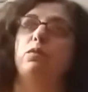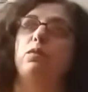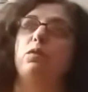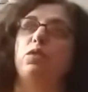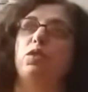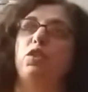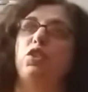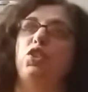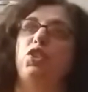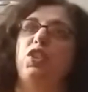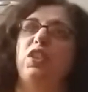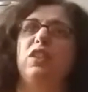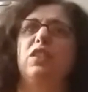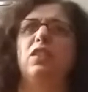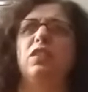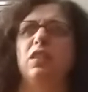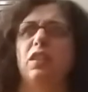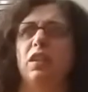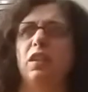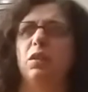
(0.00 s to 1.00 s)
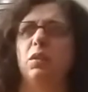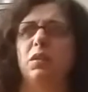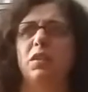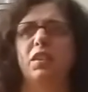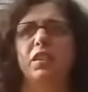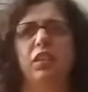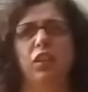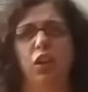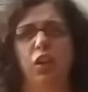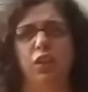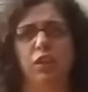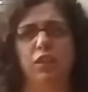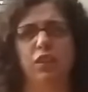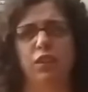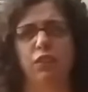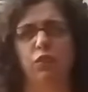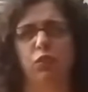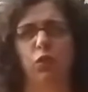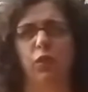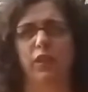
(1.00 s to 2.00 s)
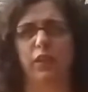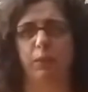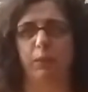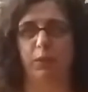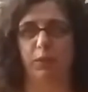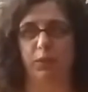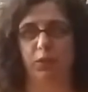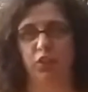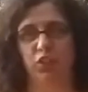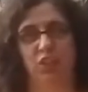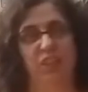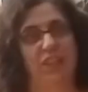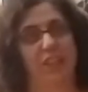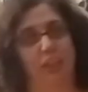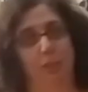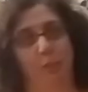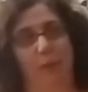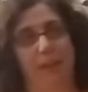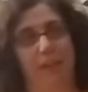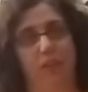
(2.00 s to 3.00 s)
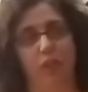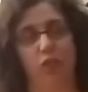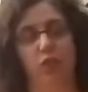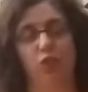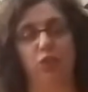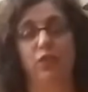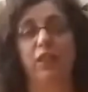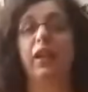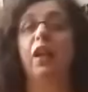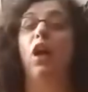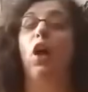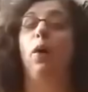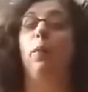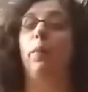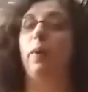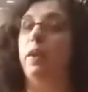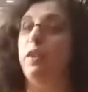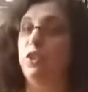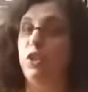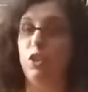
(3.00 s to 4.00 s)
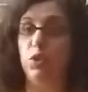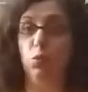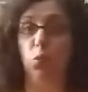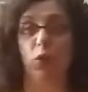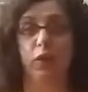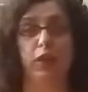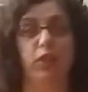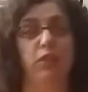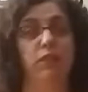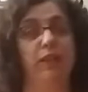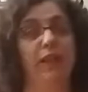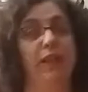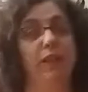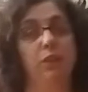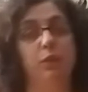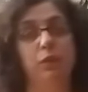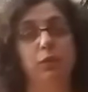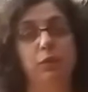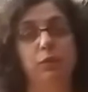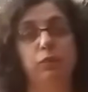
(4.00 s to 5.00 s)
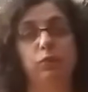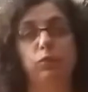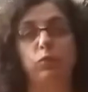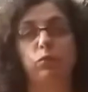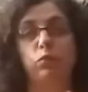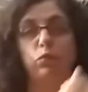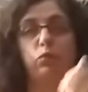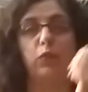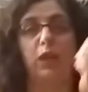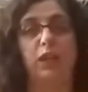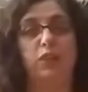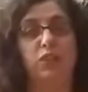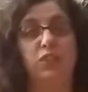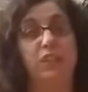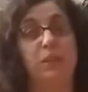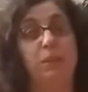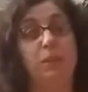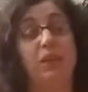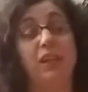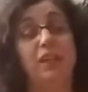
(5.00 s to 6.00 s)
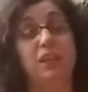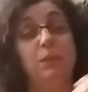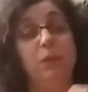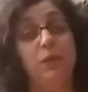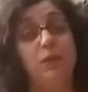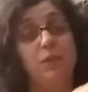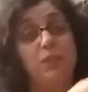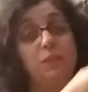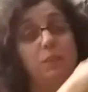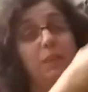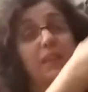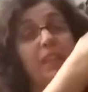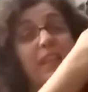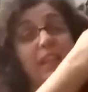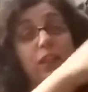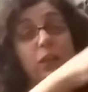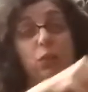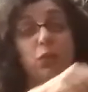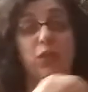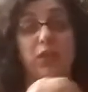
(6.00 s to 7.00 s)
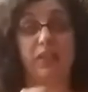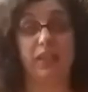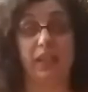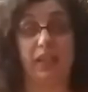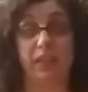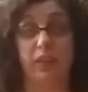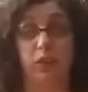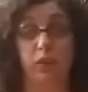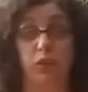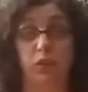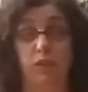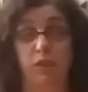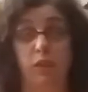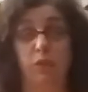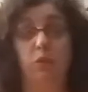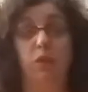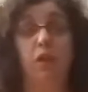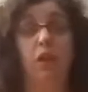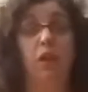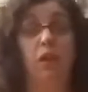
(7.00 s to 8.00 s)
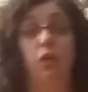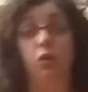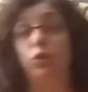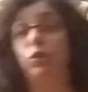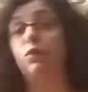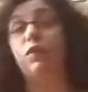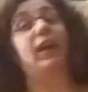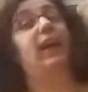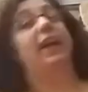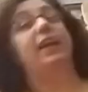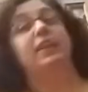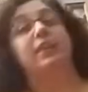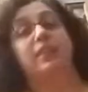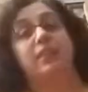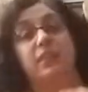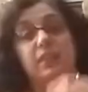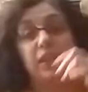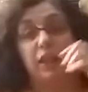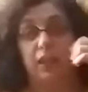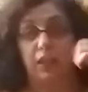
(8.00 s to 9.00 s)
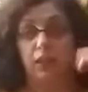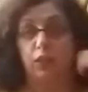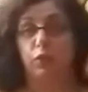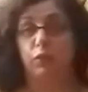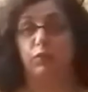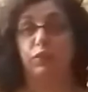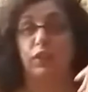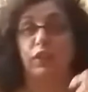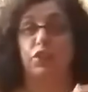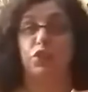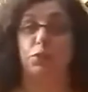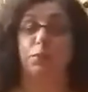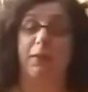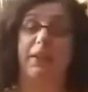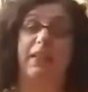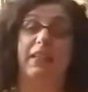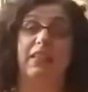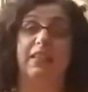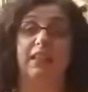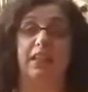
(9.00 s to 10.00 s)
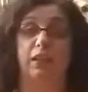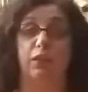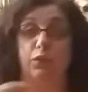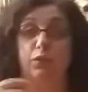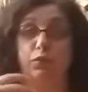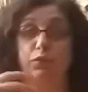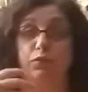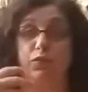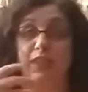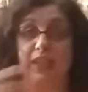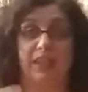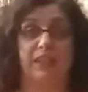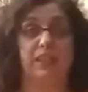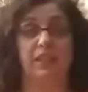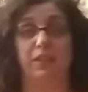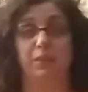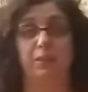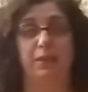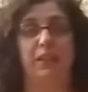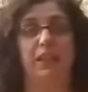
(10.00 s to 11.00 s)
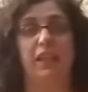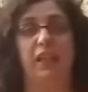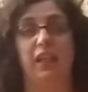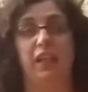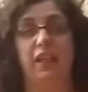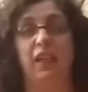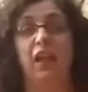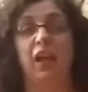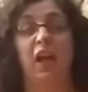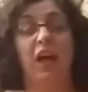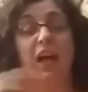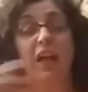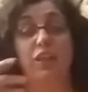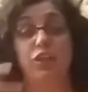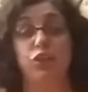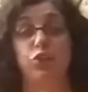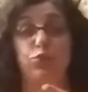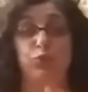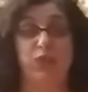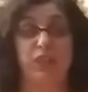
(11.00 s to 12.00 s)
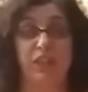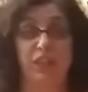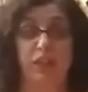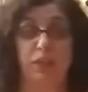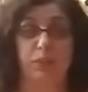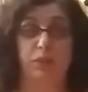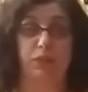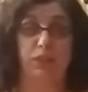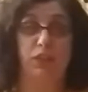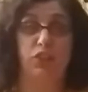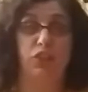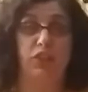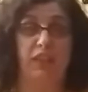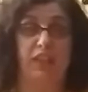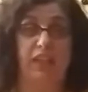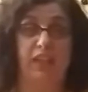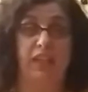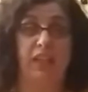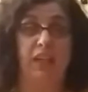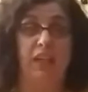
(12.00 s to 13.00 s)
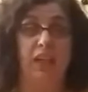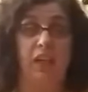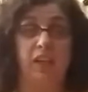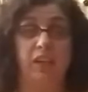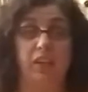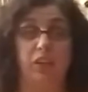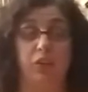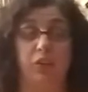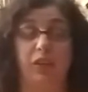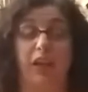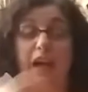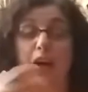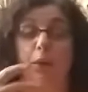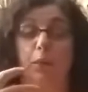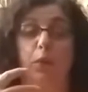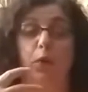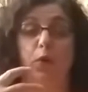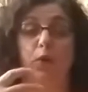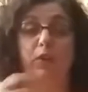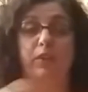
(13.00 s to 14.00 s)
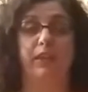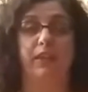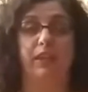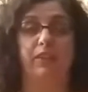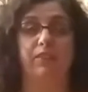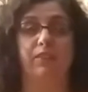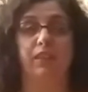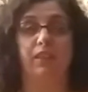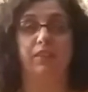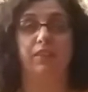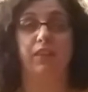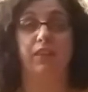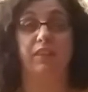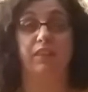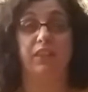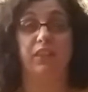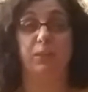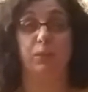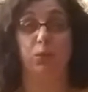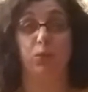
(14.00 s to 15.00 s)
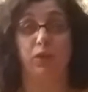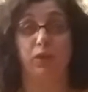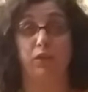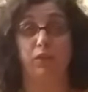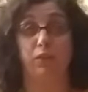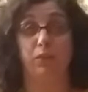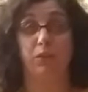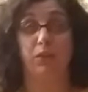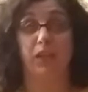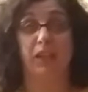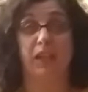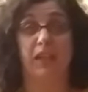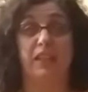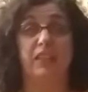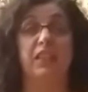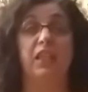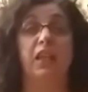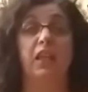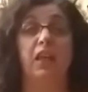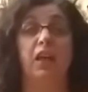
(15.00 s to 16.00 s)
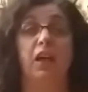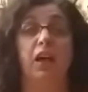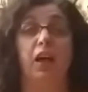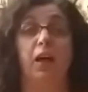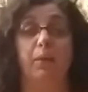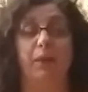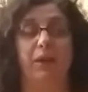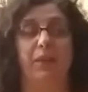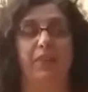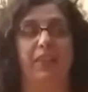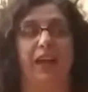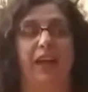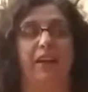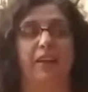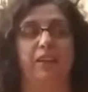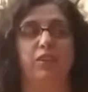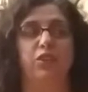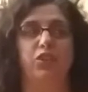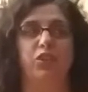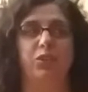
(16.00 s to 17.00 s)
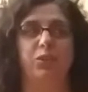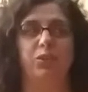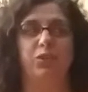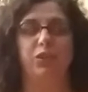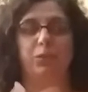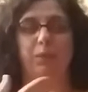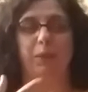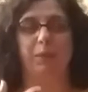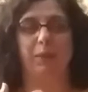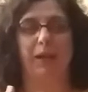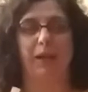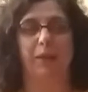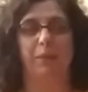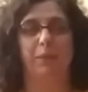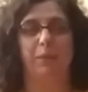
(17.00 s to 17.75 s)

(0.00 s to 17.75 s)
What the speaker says: She's, it still hurts, of course, because she just had spinal surgery. But she's walking around, and I'll just keep you guys posted. But thank you all again, those of you who have asked and who've touched base and who've texted me. And I just really appreciate the outpouring of love and support from you guys about that. Because, she's my mom.